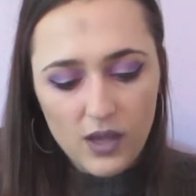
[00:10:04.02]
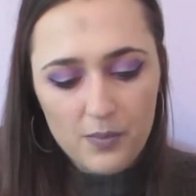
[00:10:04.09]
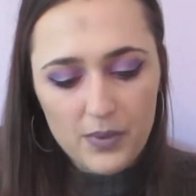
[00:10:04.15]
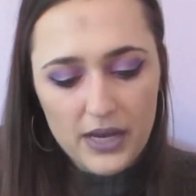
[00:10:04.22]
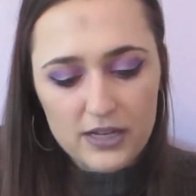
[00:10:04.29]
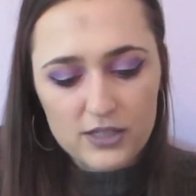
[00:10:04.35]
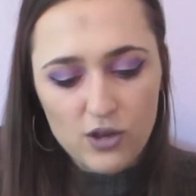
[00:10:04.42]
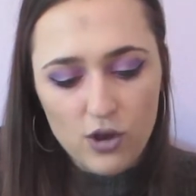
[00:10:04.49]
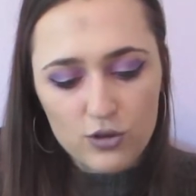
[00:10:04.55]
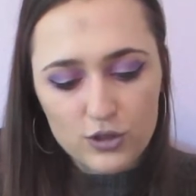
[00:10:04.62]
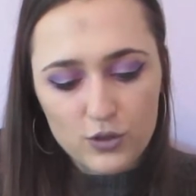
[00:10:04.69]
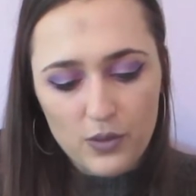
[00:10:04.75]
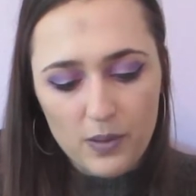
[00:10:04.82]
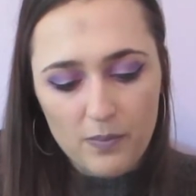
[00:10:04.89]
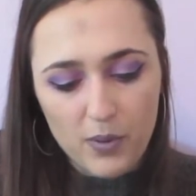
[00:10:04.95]
But it is
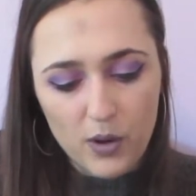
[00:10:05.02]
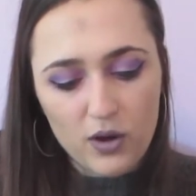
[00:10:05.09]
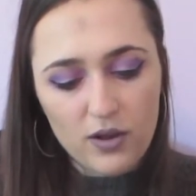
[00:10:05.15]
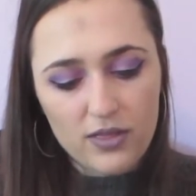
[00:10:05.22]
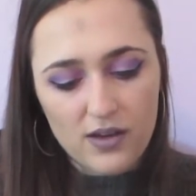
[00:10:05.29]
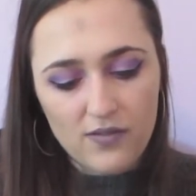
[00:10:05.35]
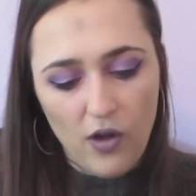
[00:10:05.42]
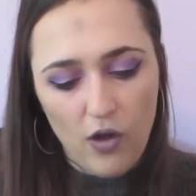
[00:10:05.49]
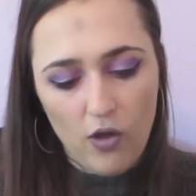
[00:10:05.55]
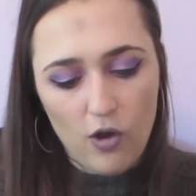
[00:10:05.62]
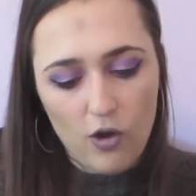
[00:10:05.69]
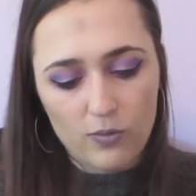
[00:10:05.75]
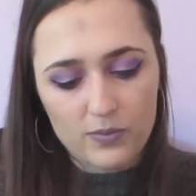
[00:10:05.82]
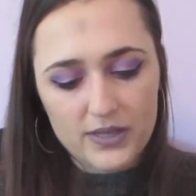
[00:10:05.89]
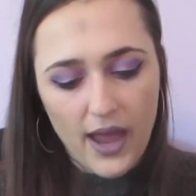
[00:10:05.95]
also the birth of all
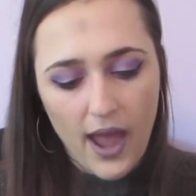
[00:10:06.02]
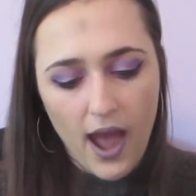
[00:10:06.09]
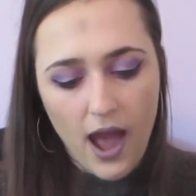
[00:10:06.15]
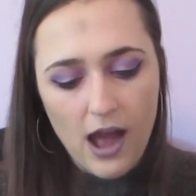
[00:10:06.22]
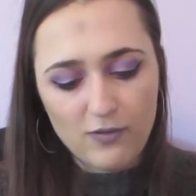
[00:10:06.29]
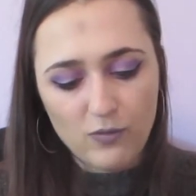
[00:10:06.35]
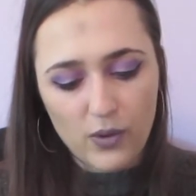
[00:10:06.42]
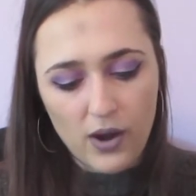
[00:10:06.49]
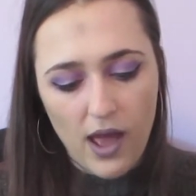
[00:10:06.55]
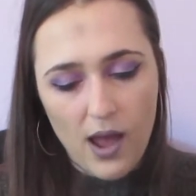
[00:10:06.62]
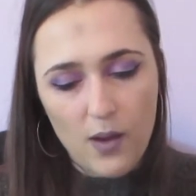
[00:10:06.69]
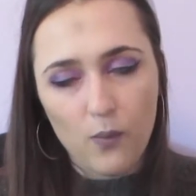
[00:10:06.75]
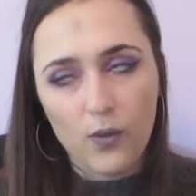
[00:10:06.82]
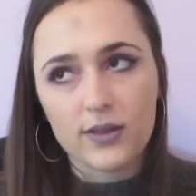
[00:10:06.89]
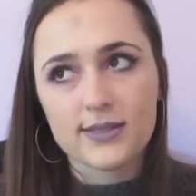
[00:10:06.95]
hope, to have what
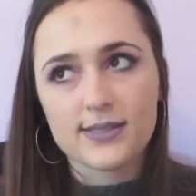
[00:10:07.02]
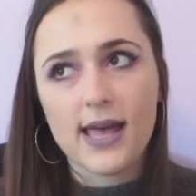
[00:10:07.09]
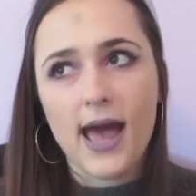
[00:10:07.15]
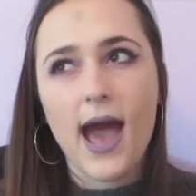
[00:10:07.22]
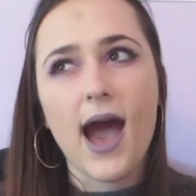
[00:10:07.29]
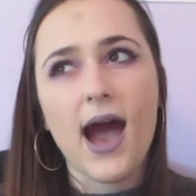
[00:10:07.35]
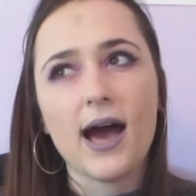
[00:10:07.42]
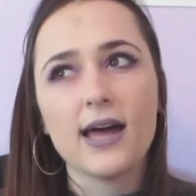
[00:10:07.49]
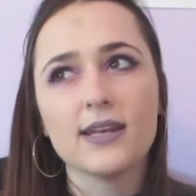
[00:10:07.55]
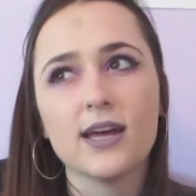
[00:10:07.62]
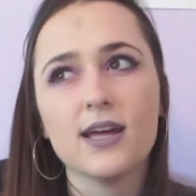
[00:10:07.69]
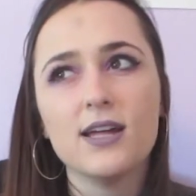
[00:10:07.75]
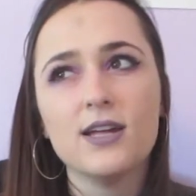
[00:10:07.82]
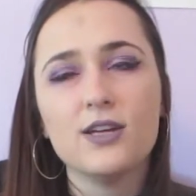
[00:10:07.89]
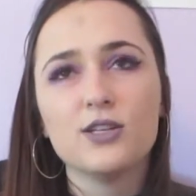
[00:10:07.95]
I once had.
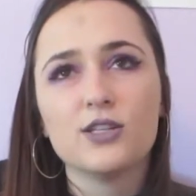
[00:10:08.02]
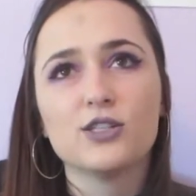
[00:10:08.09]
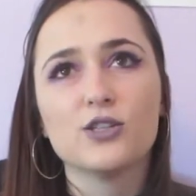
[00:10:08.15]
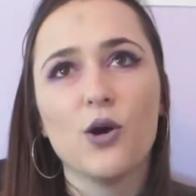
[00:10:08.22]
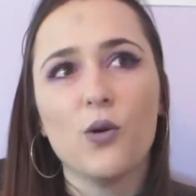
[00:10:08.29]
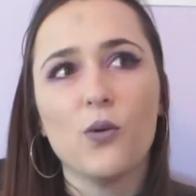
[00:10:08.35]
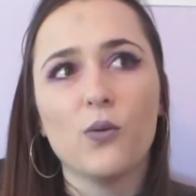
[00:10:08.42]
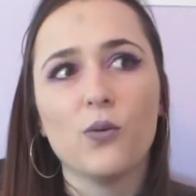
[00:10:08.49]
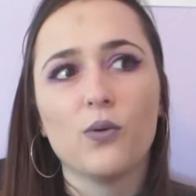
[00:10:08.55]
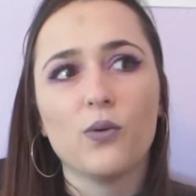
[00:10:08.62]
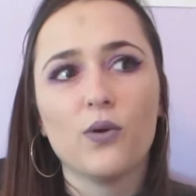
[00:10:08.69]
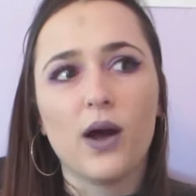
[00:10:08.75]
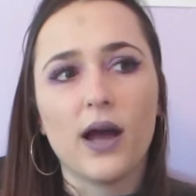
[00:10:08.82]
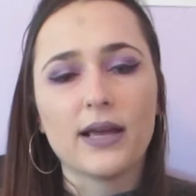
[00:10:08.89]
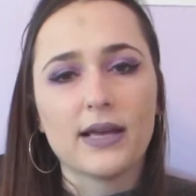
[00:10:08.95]
So
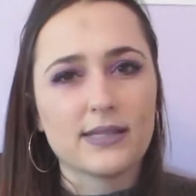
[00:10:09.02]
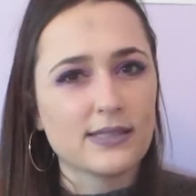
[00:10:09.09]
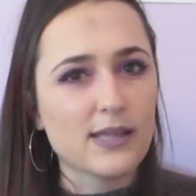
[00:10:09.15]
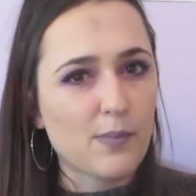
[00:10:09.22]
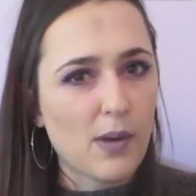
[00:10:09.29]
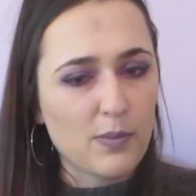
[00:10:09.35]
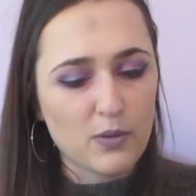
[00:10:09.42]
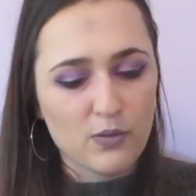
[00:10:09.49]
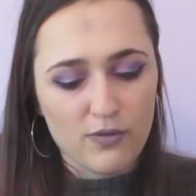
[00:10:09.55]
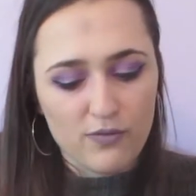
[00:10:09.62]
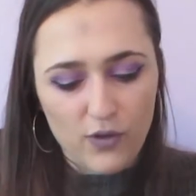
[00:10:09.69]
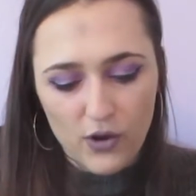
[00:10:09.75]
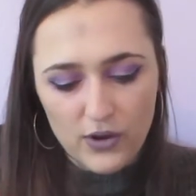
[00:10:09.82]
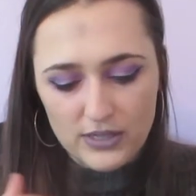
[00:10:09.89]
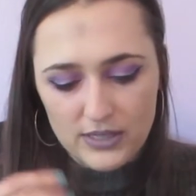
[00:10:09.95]
I guess that might be
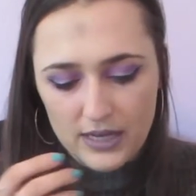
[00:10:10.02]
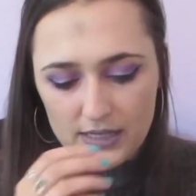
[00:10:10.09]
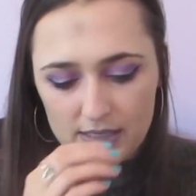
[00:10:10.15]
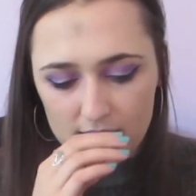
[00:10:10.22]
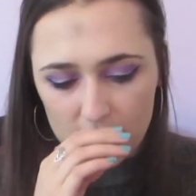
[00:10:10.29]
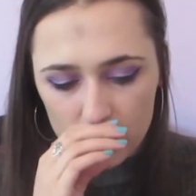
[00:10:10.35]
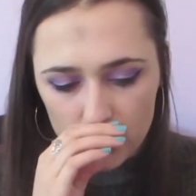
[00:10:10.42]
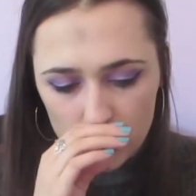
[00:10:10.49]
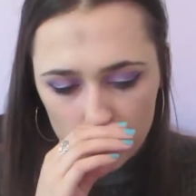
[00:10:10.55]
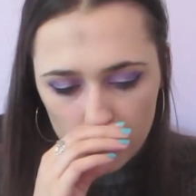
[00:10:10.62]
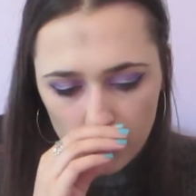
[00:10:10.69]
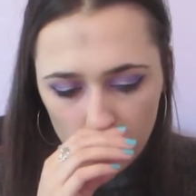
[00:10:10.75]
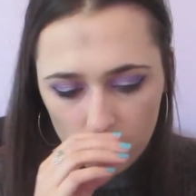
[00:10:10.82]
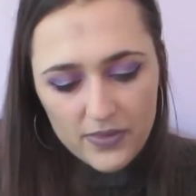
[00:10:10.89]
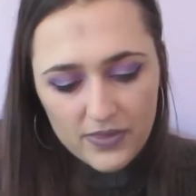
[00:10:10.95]
referring to innocence
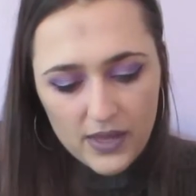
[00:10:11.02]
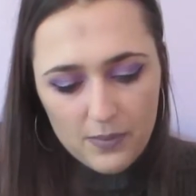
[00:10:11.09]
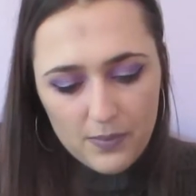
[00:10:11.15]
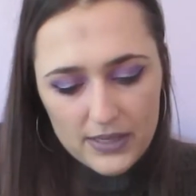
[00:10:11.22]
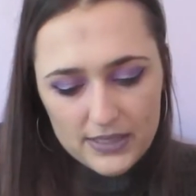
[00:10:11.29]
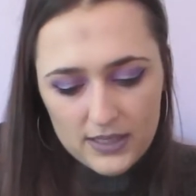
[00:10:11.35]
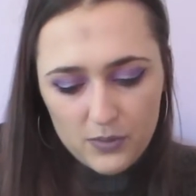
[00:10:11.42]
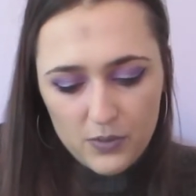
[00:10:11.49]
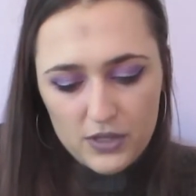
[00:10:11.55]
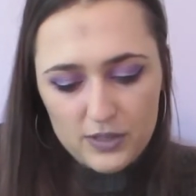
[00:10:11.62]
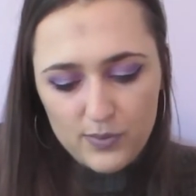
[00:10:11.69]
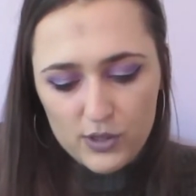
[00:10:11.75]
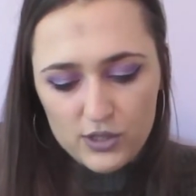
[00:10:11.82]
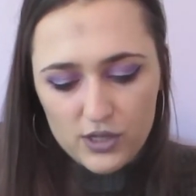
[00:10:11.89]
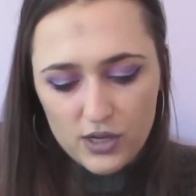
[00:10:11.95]
too. But then basically what this
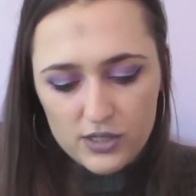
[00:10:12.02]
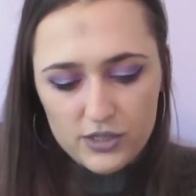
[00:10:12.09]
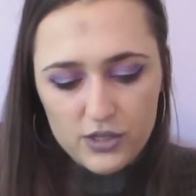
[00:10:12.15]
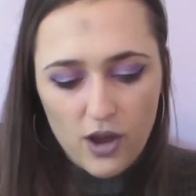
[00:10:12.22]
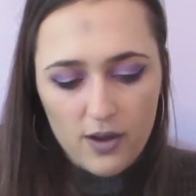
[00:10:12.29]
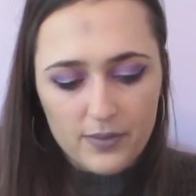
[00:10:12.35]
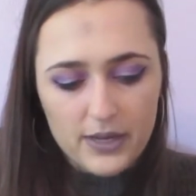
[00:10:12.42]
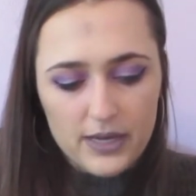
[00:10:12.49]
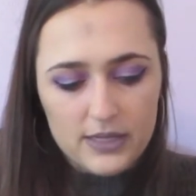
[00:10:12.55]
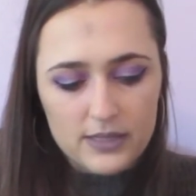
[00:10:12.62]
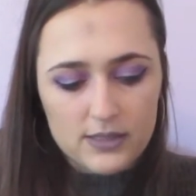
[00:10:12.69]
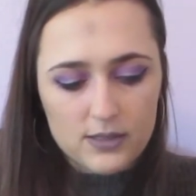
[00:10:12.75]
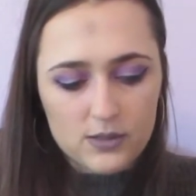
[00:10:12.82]
person on Song Meanings